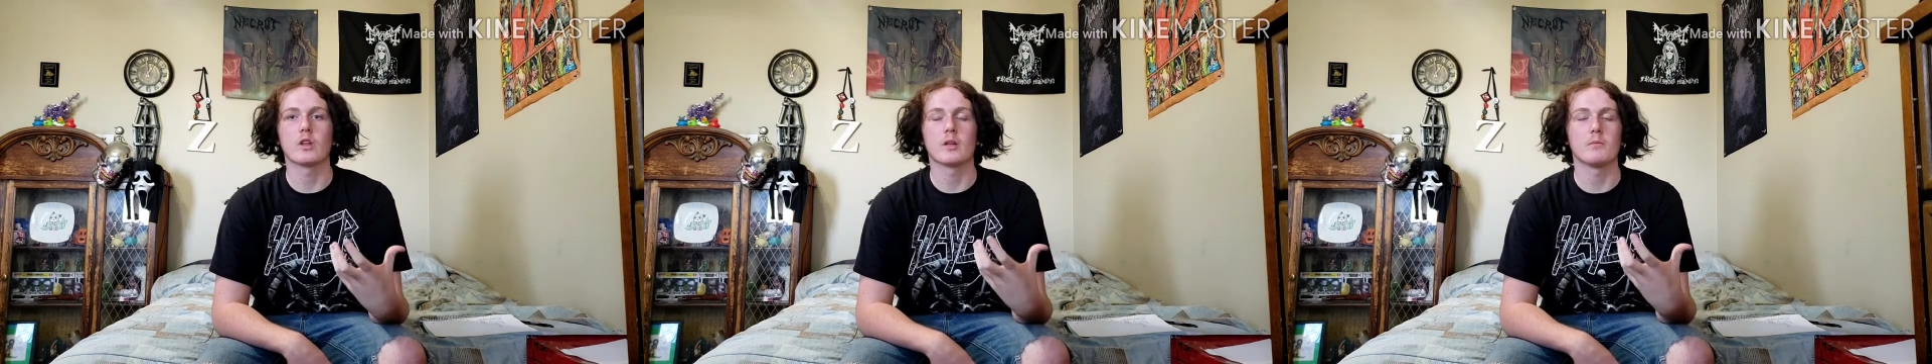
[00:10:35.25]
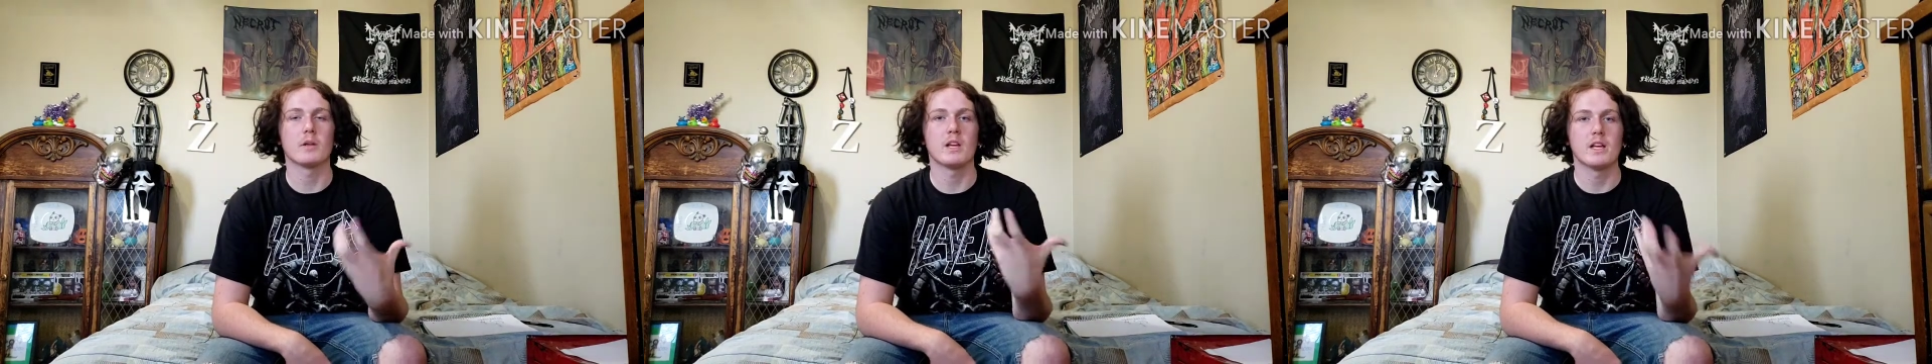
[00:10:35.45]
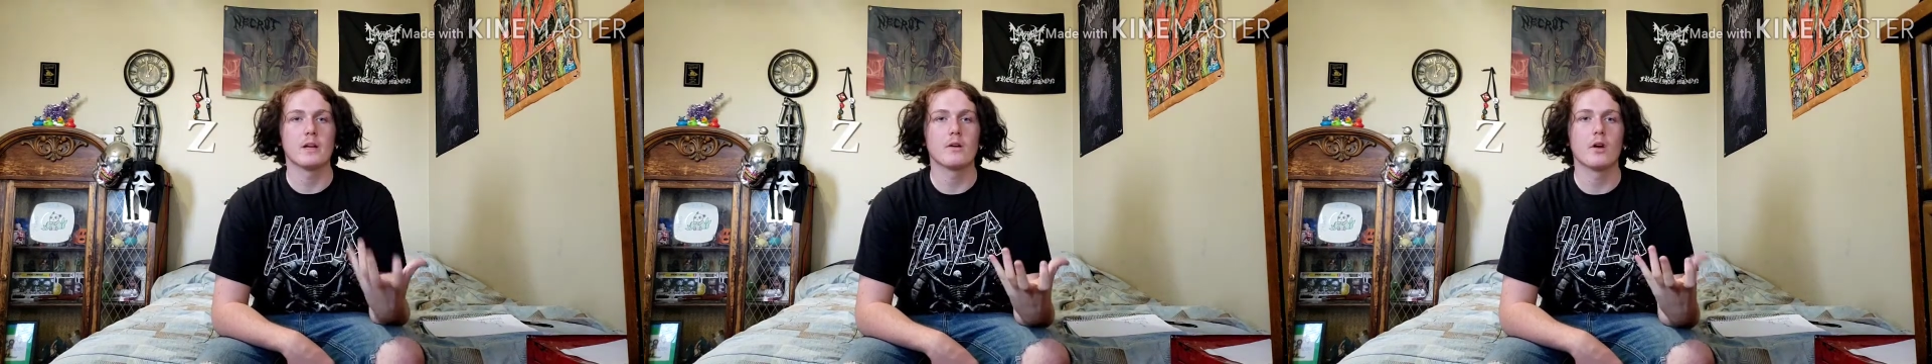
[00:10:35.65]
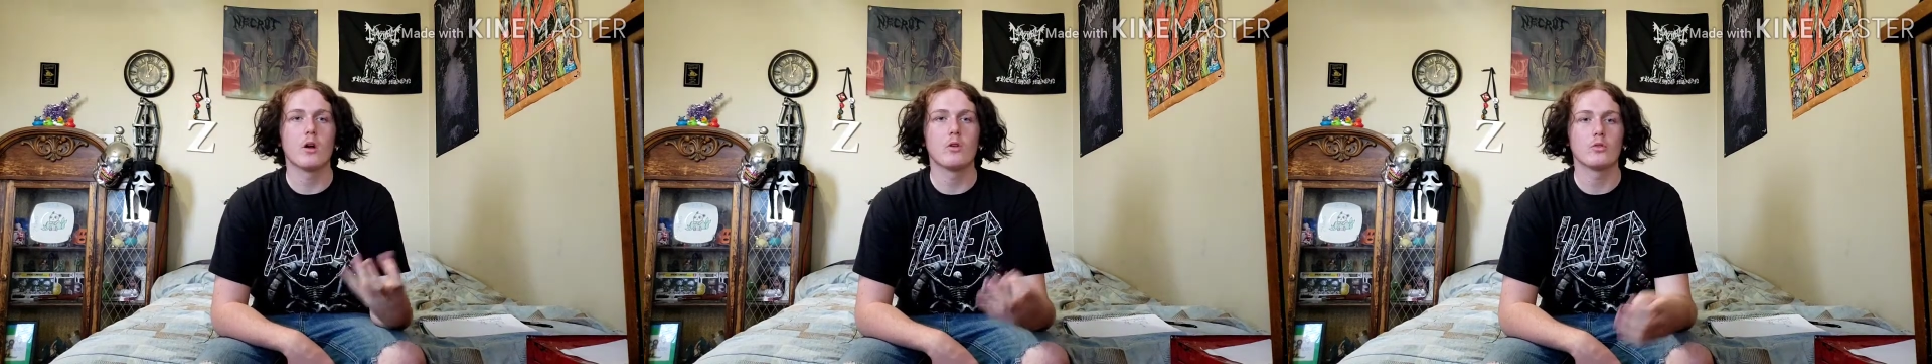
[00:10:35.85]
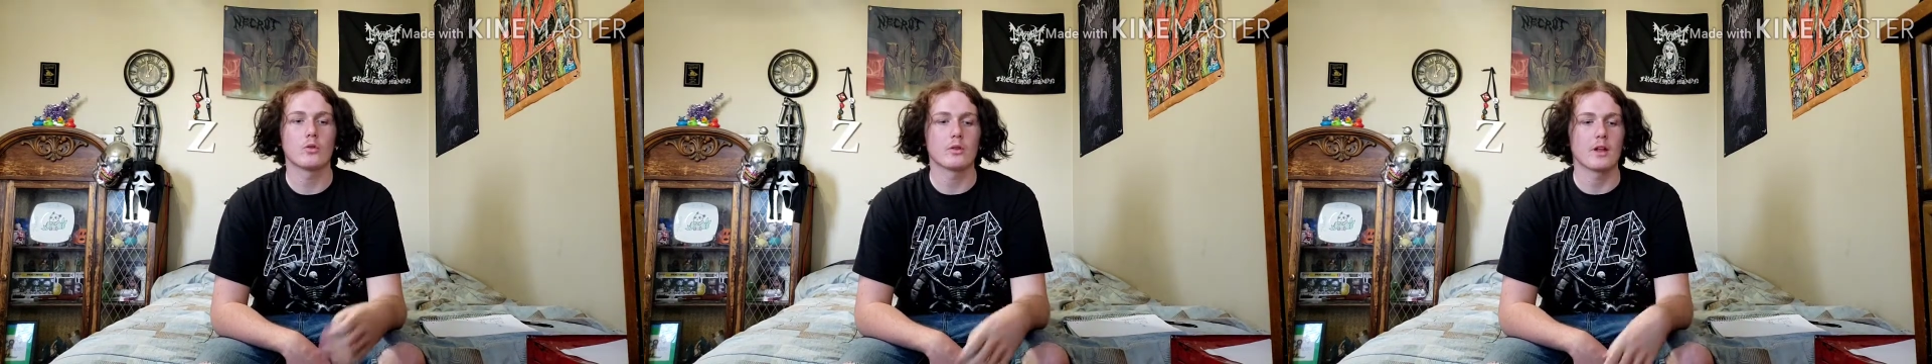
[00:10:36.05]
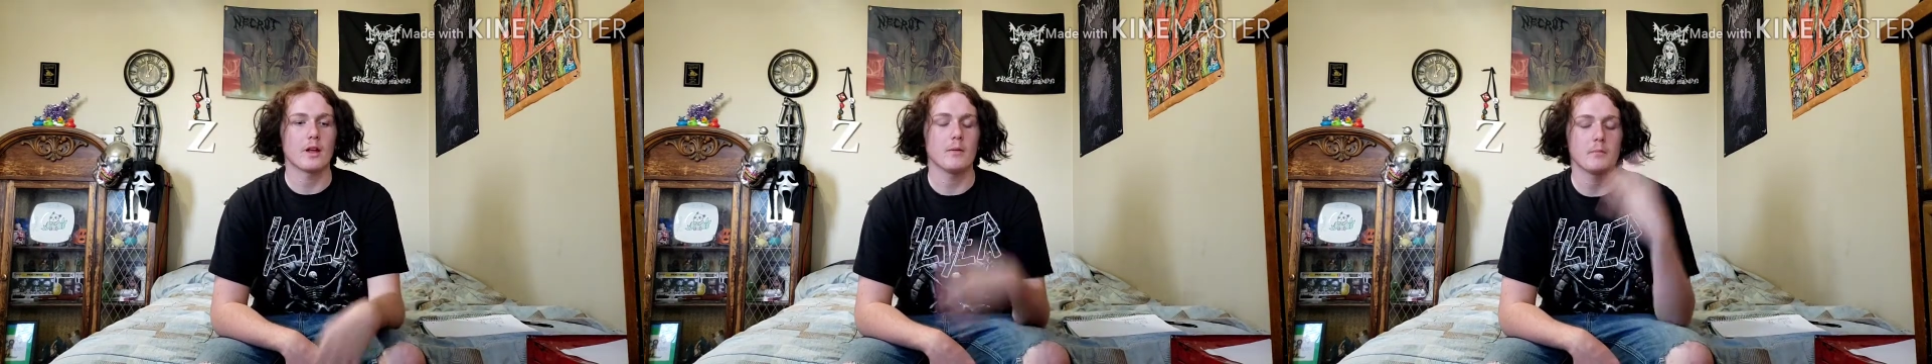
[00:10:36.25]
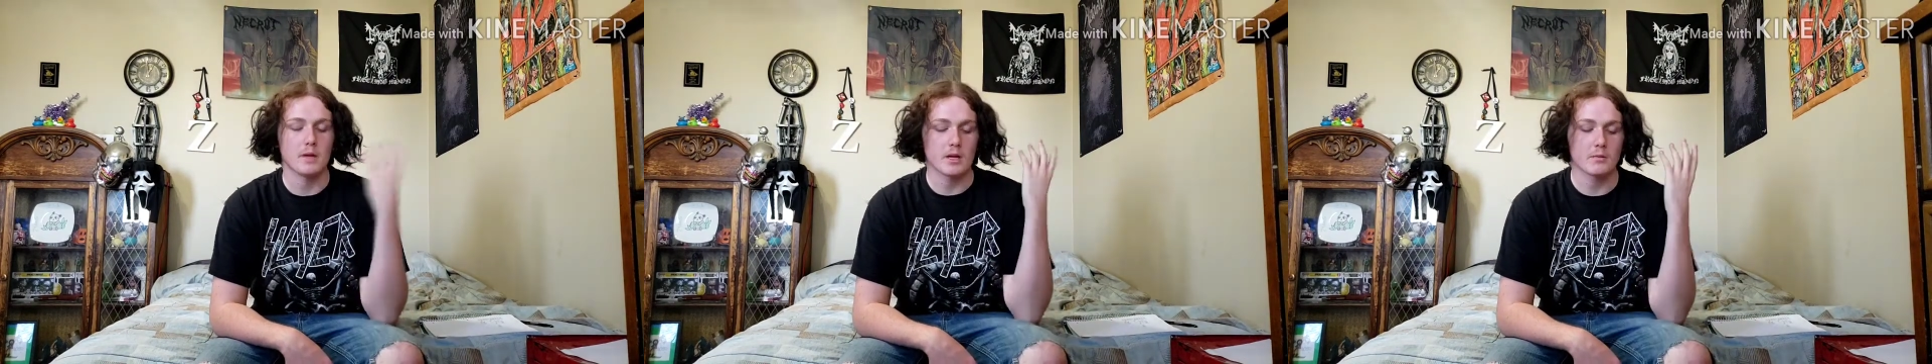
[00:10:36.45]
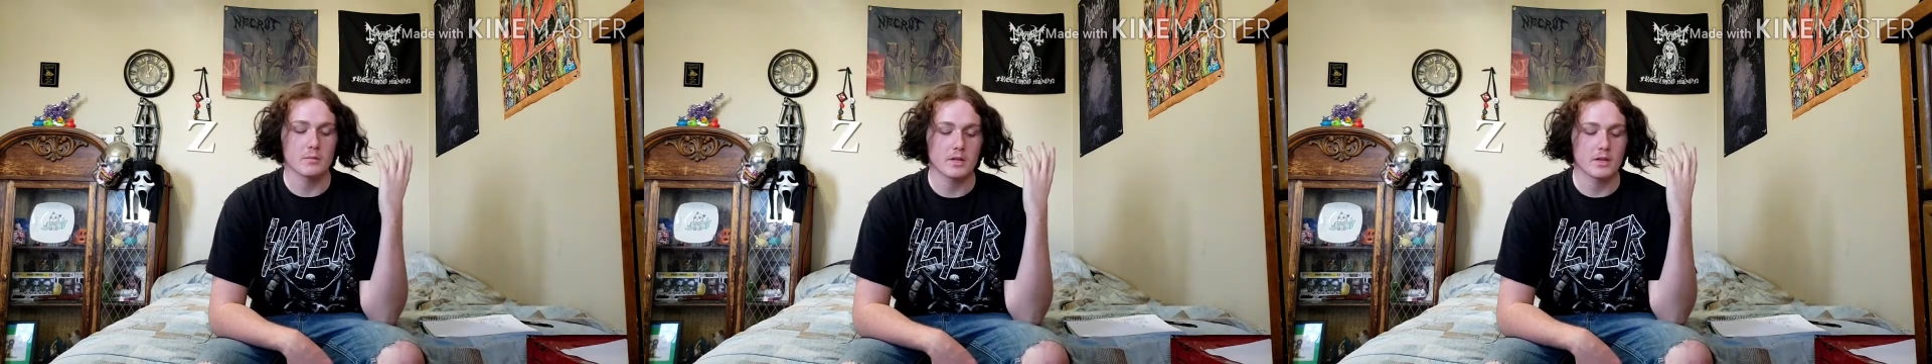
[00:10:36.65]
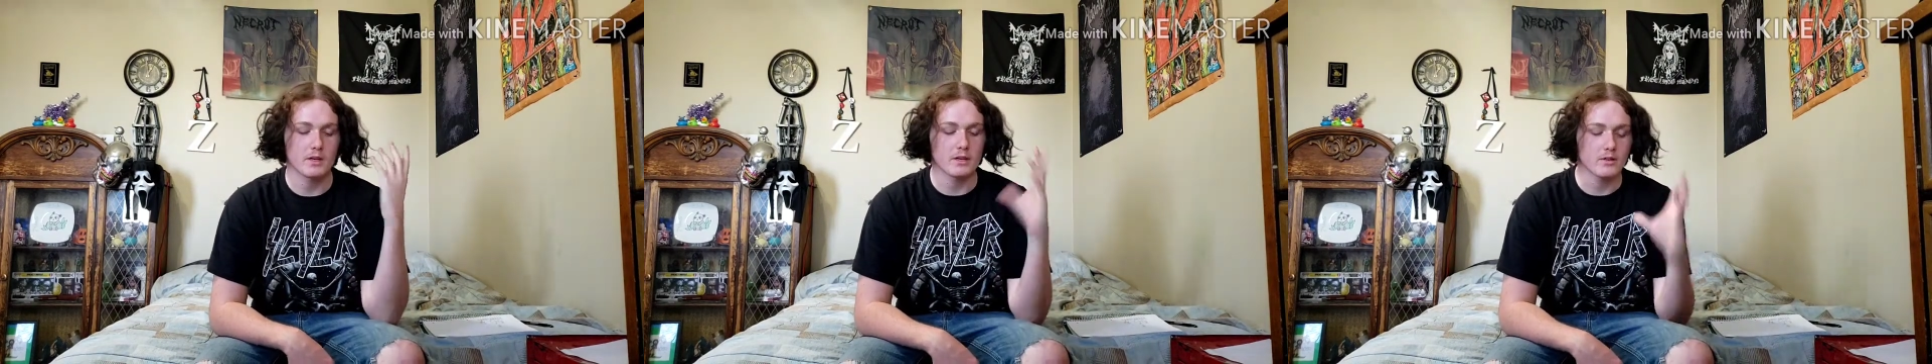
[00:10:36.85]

They can be heroes or they can be completely